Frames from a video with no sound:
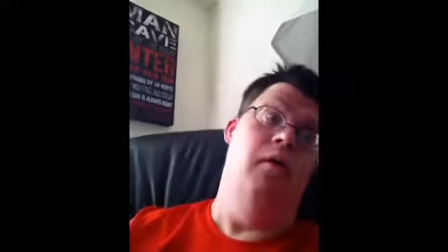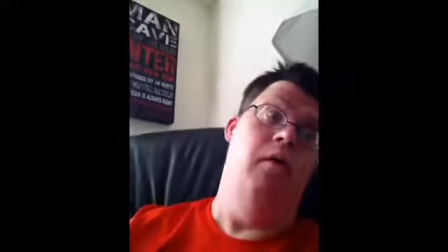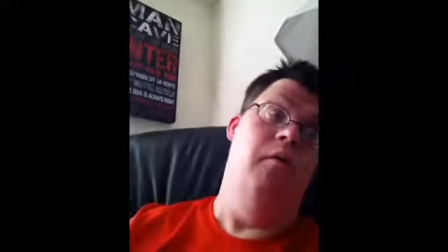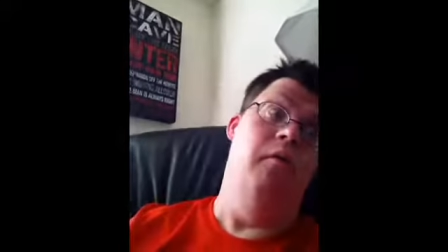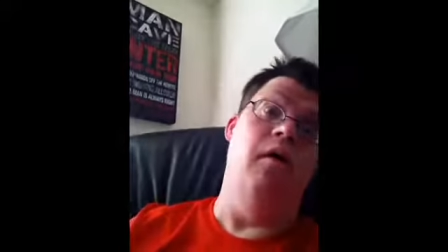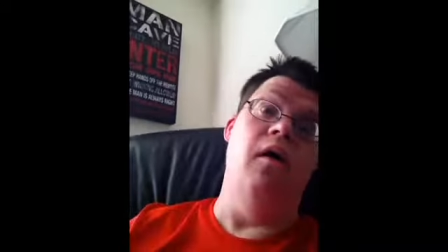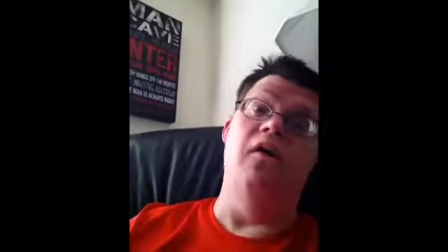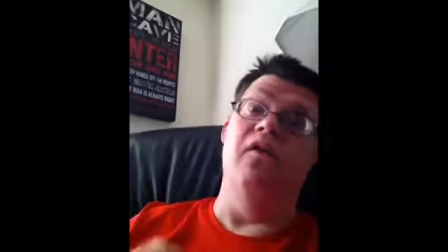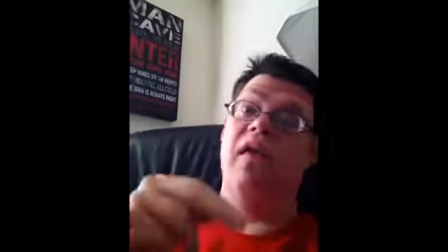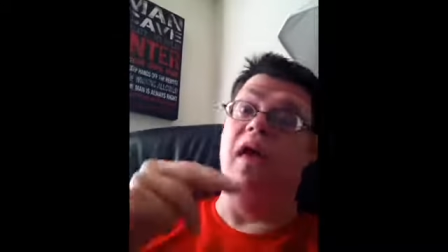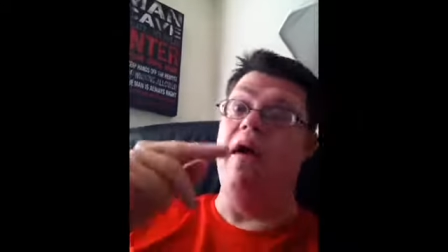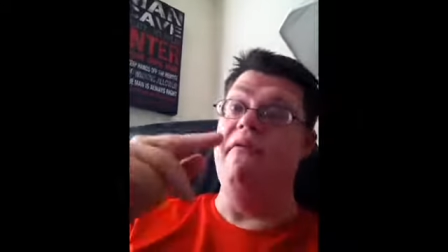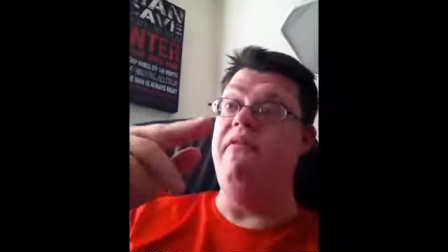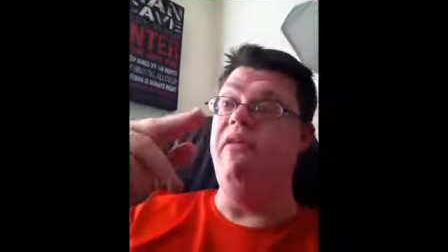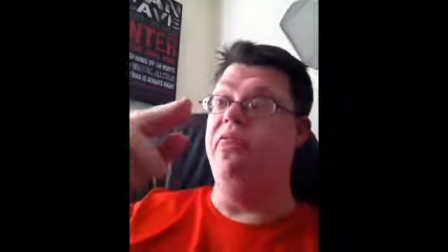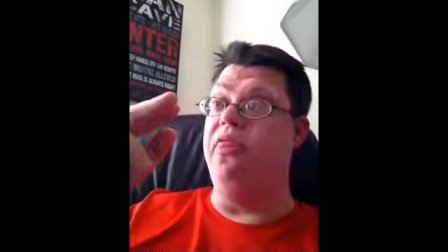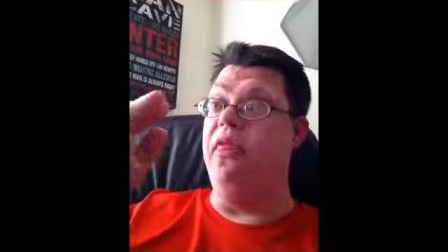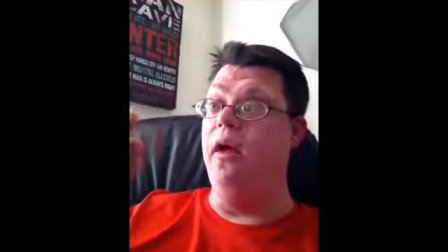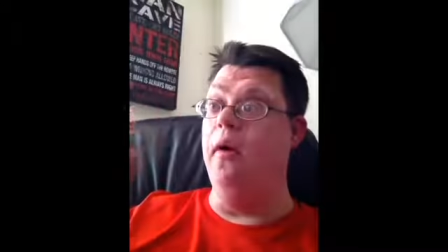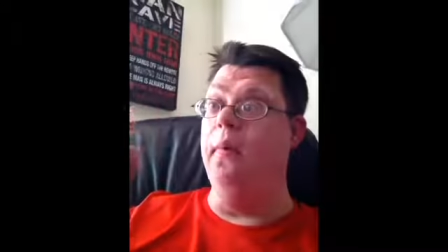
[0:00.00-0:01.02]
because
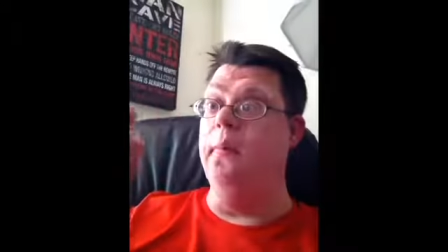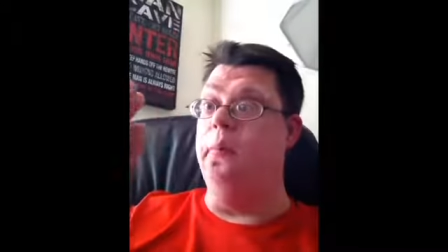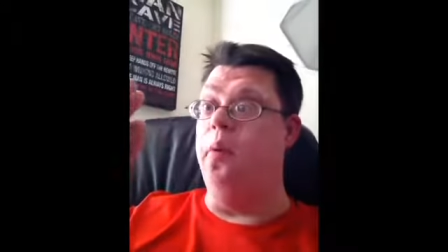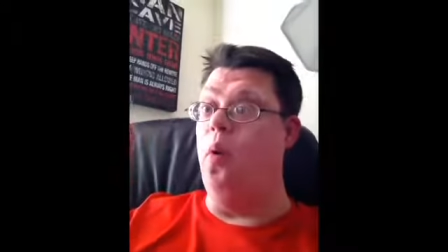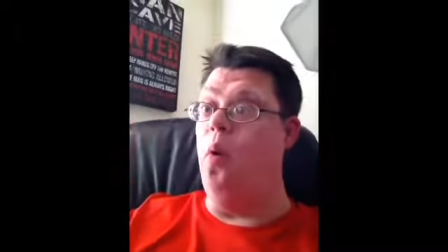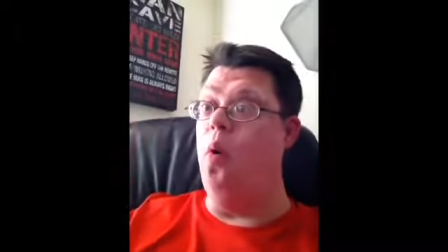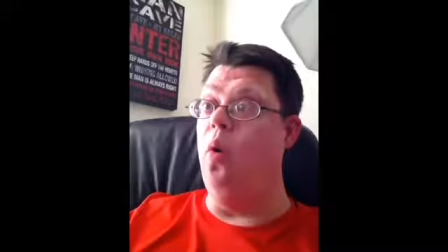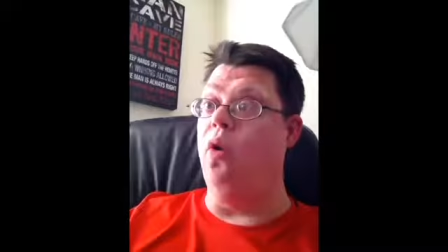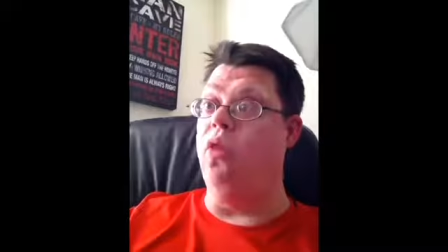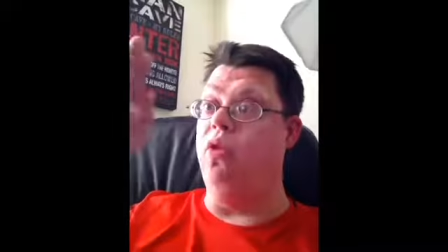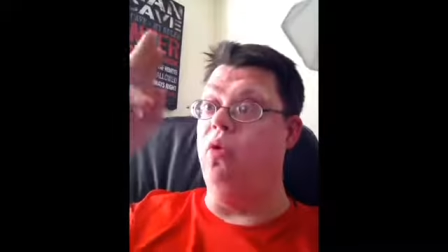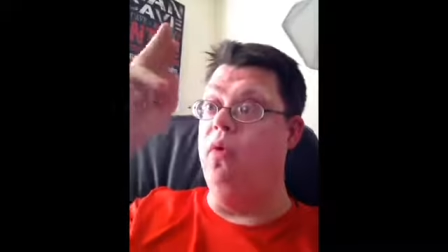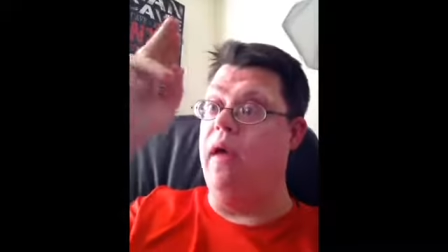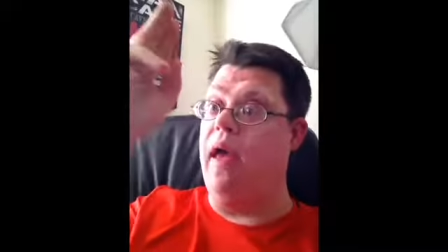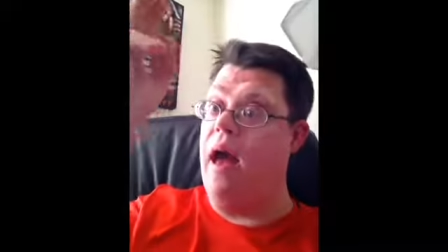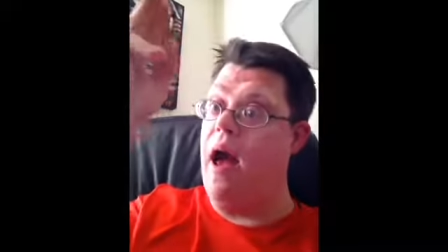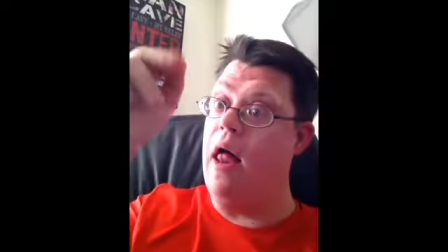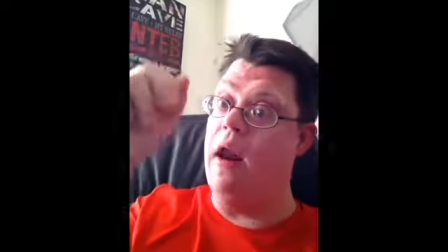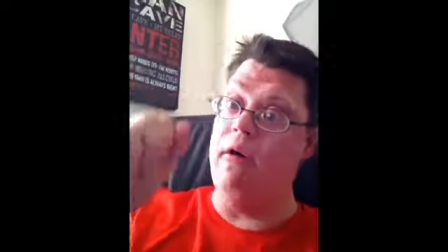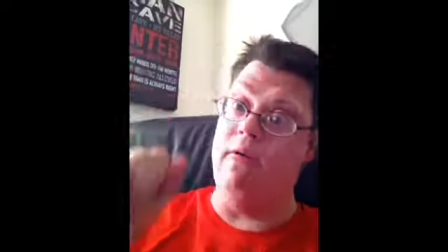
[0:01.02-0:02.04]
everything points to
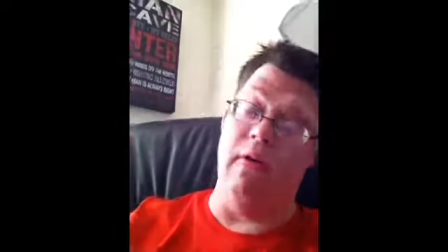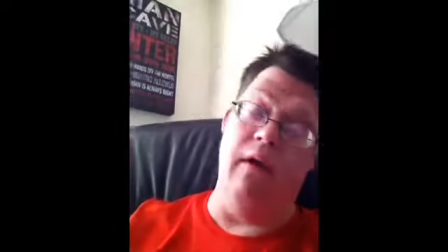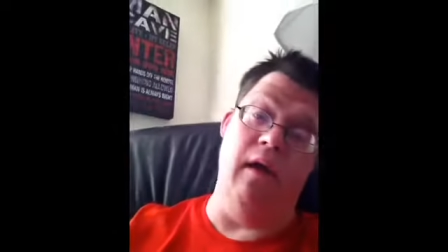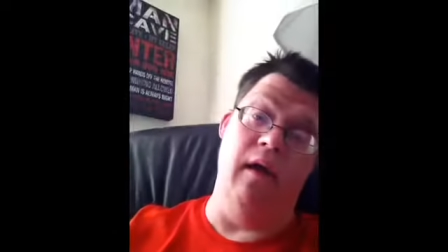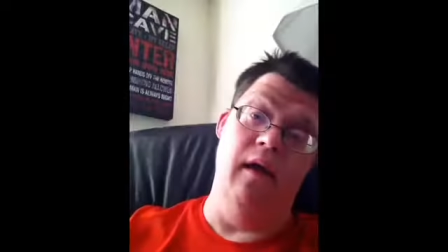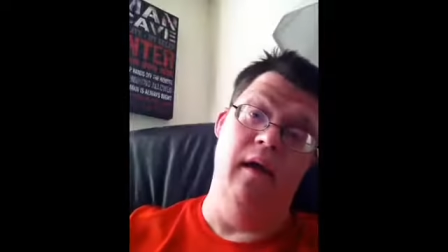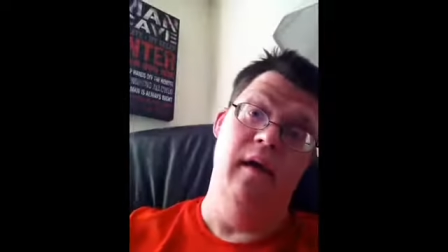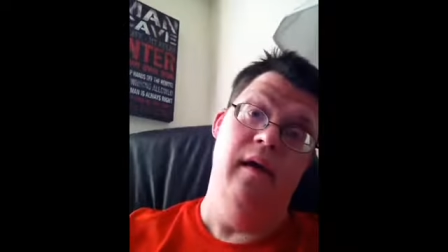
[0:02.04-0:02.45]
Calgary.